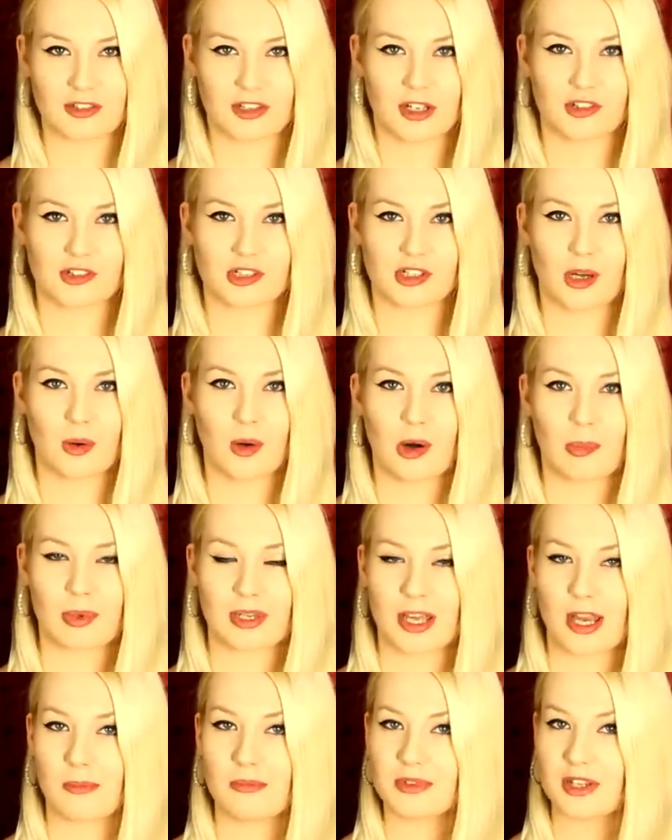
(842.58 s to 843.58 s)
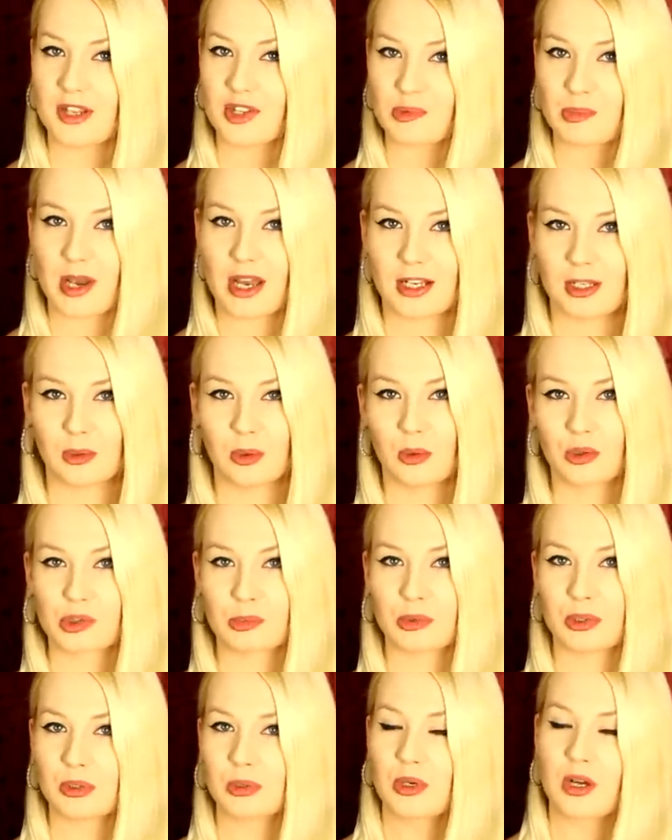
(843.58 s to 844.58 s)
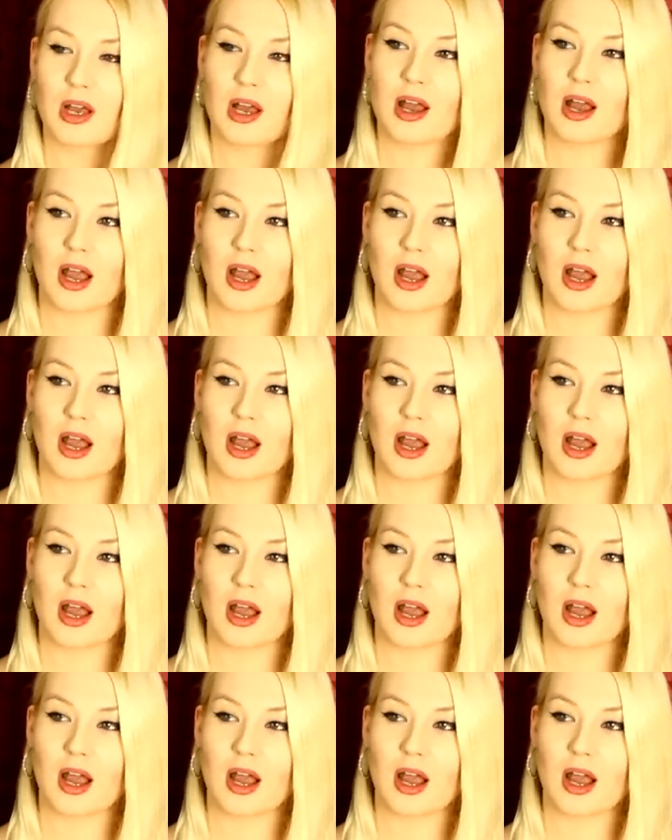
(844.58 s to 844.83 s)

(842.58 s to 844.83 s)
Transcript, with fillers: such low RPM that it's barely audible,